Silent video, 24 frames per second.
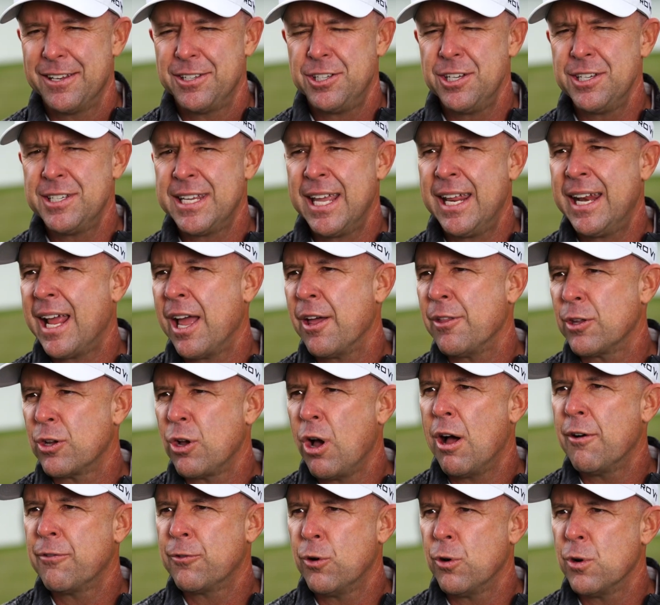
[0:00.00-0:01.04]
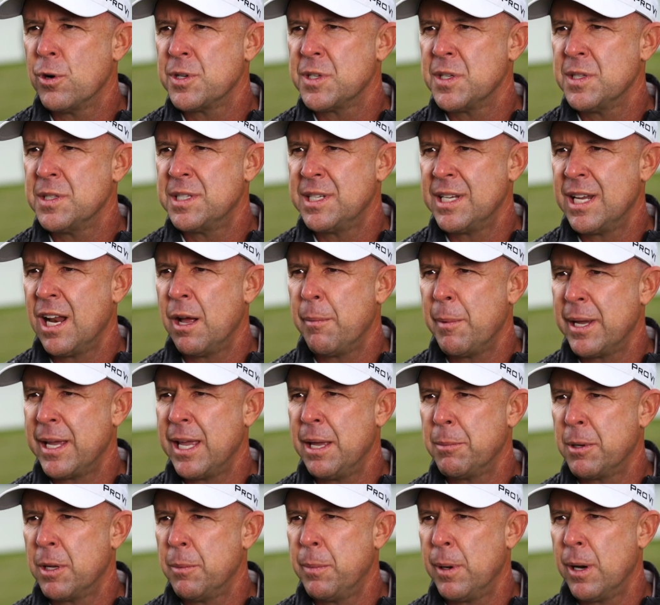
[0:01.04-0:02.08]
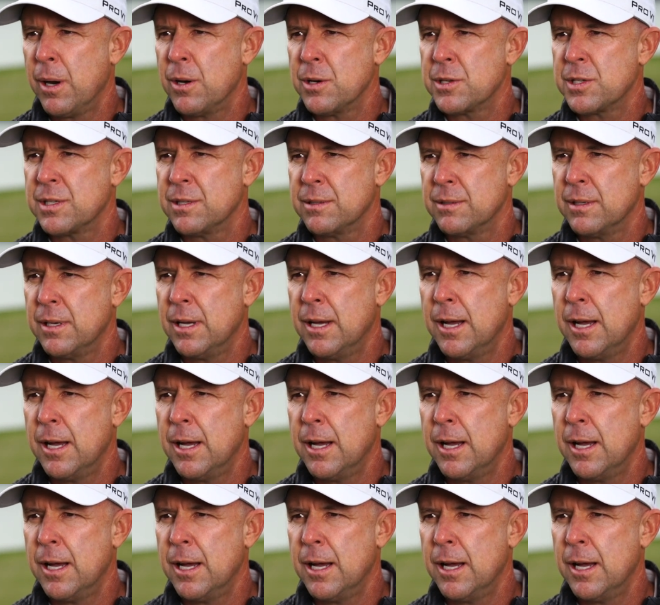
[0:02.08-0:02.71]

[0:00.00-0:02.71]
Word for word: Just getting out on the golf course and seeing how my game compares.